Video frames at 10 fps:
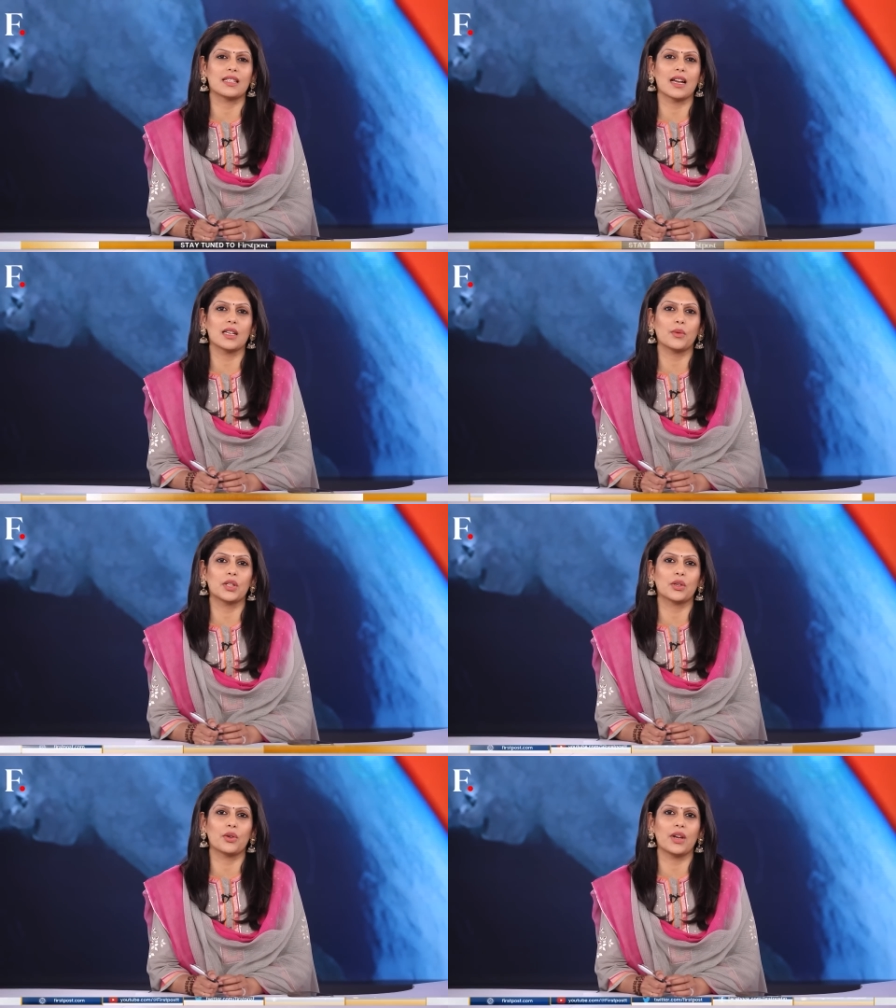Starting
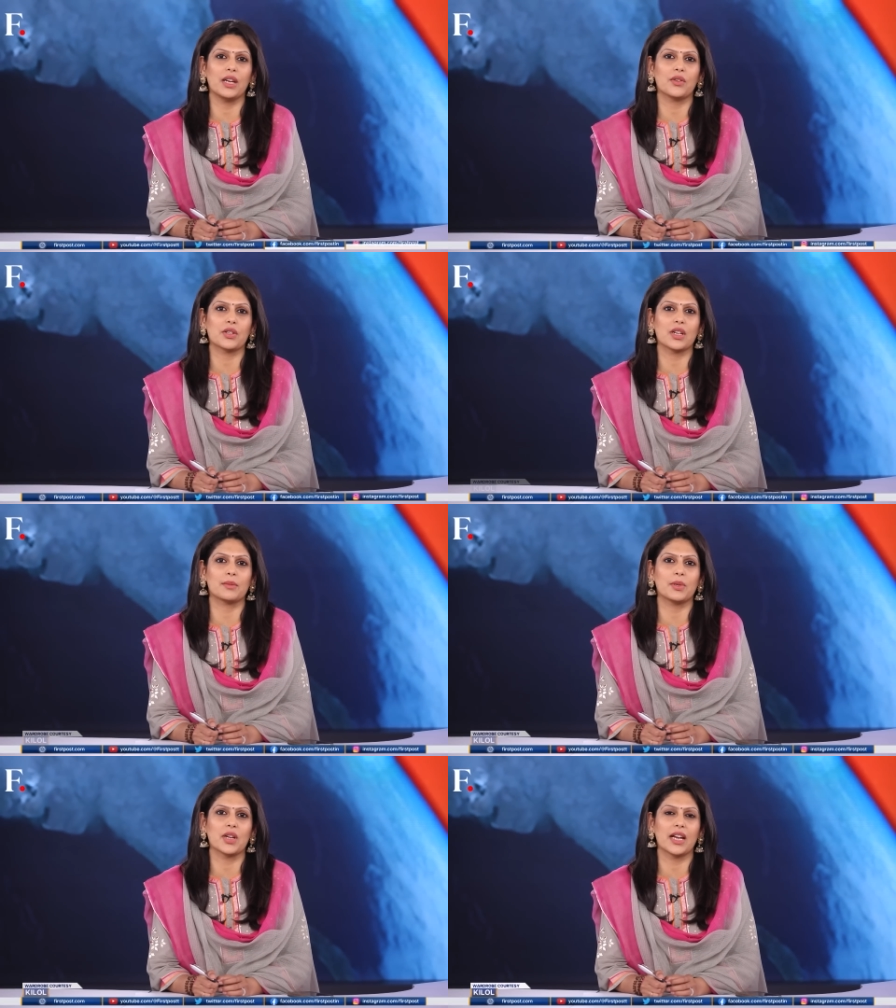with Ukraine, Russia
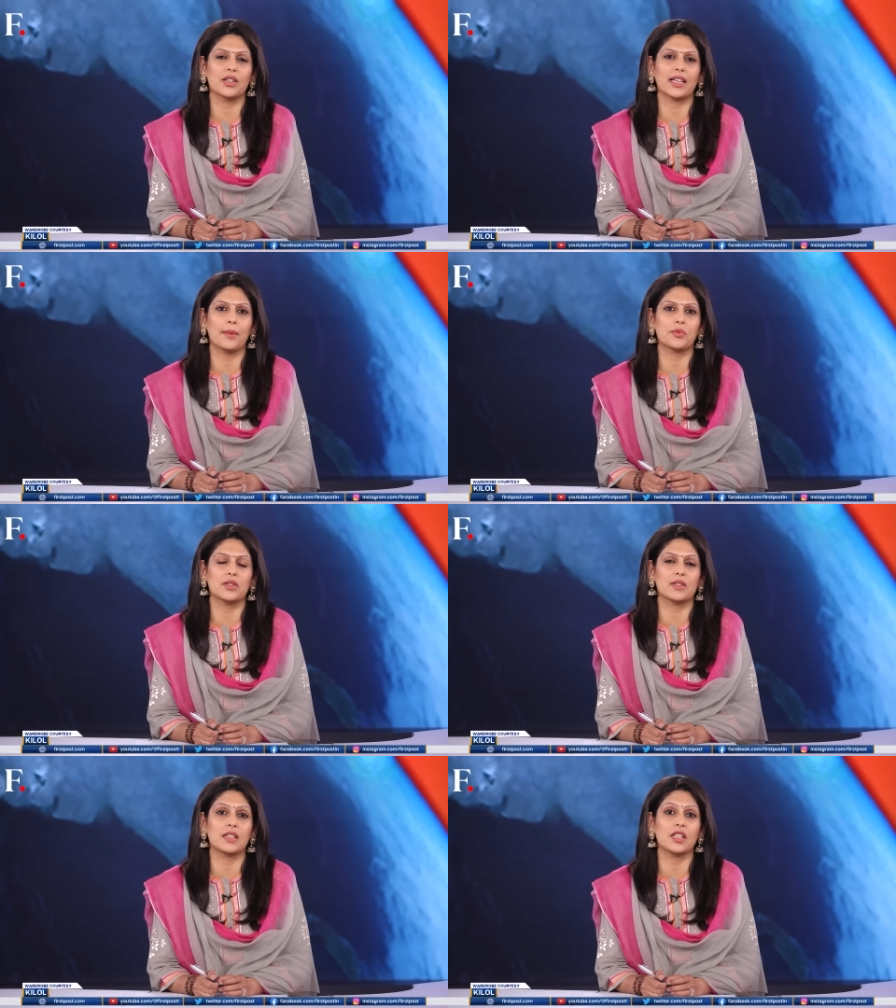has been trying to
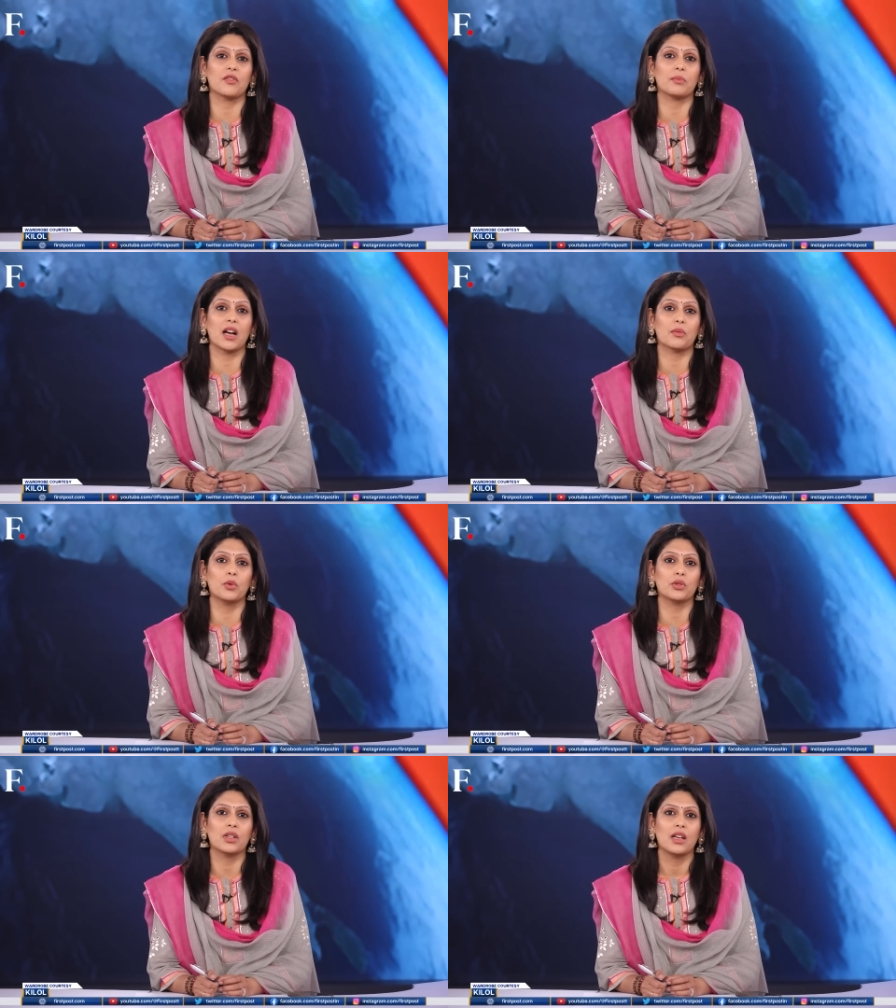capture the city of
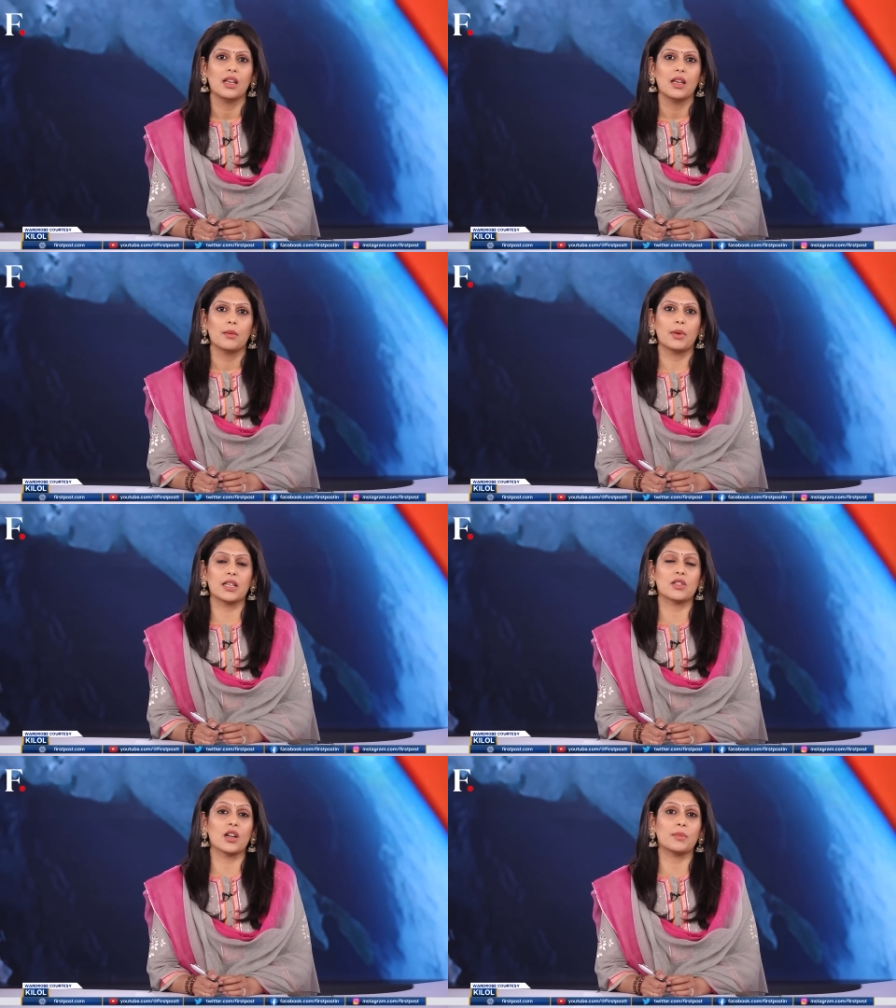Bakhmut,
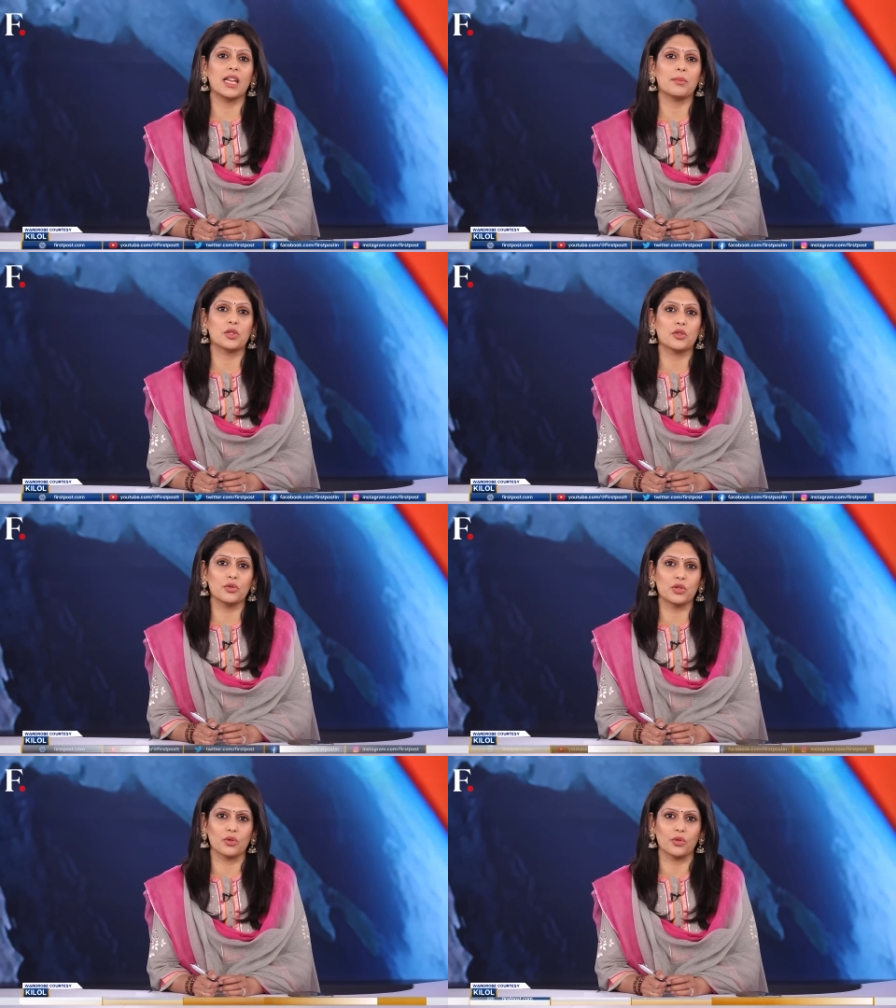but it's not been able to
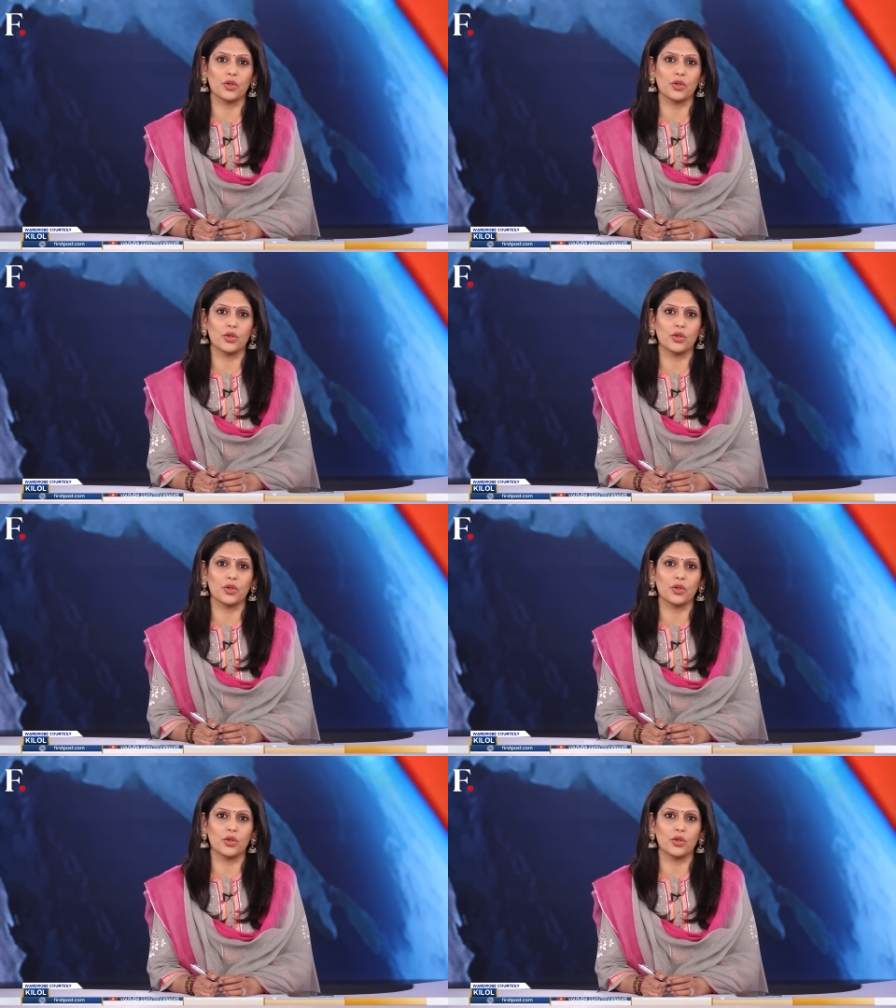do so.